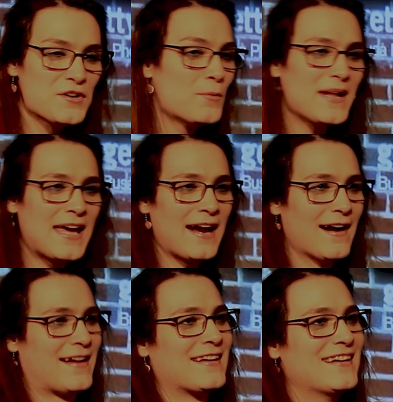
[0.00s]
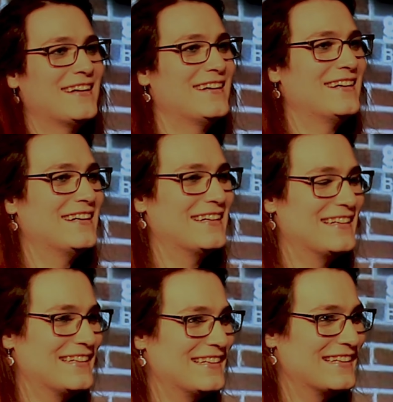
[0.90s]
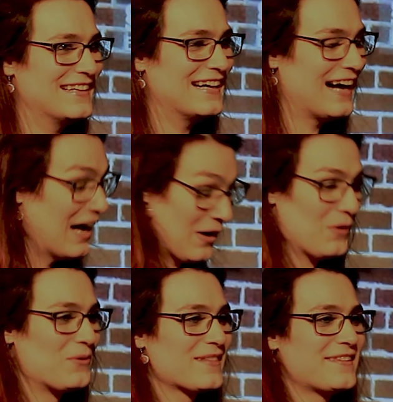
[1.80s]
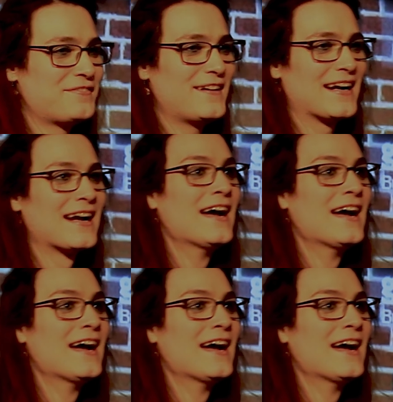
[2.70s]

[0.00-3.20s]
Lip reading: nobody cared. What the fuck?